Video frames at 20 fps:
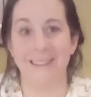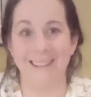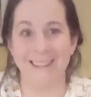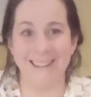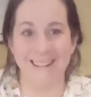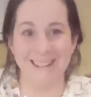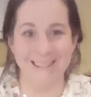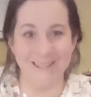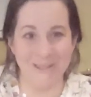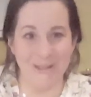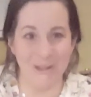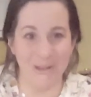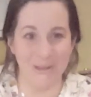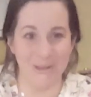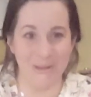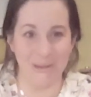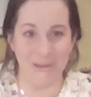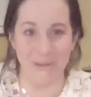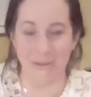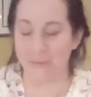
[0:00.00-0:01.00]

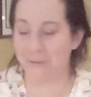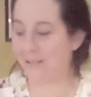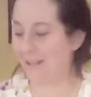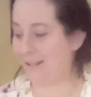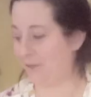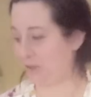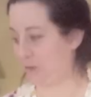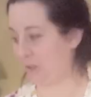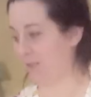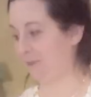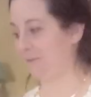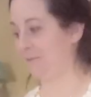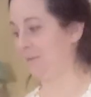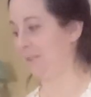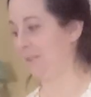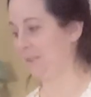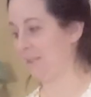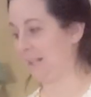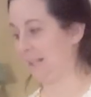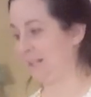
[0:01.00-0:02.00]
internal rotation.
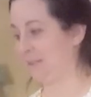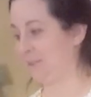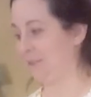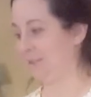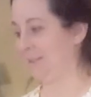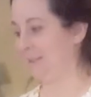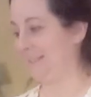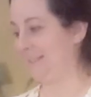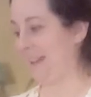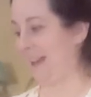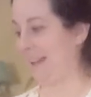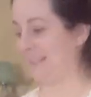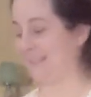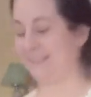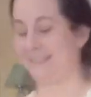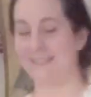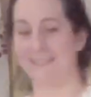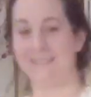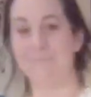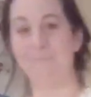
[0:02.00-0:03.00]

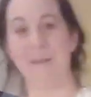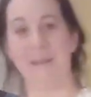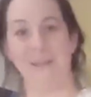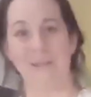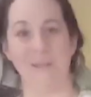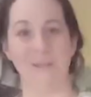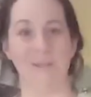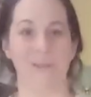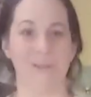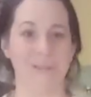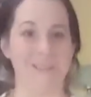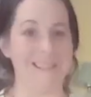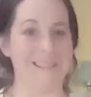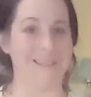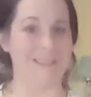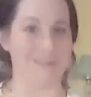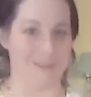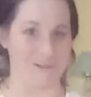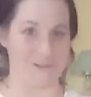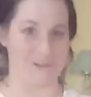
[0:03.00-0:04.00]
Yes, medial
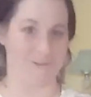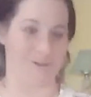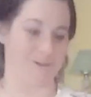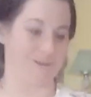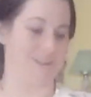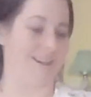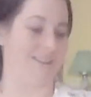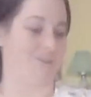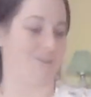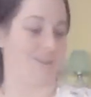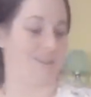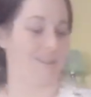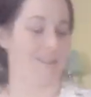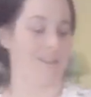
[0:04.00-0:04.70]
internal rotation.